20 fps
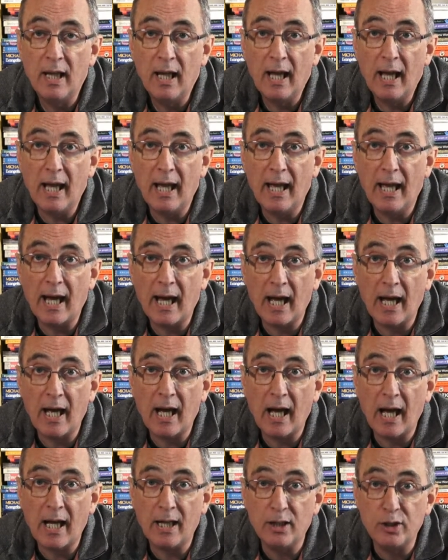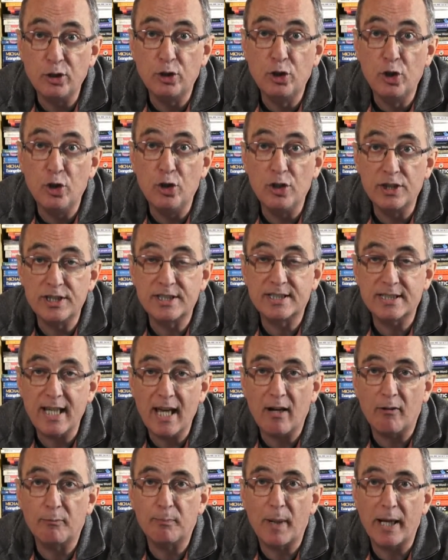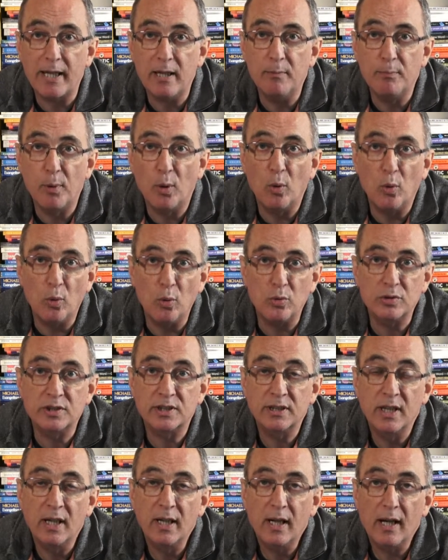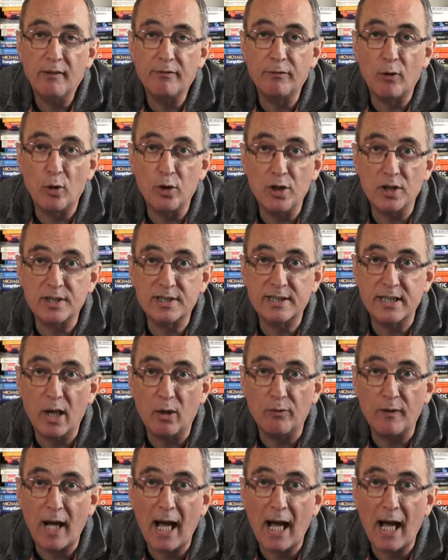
a good set of Bibles for yourself,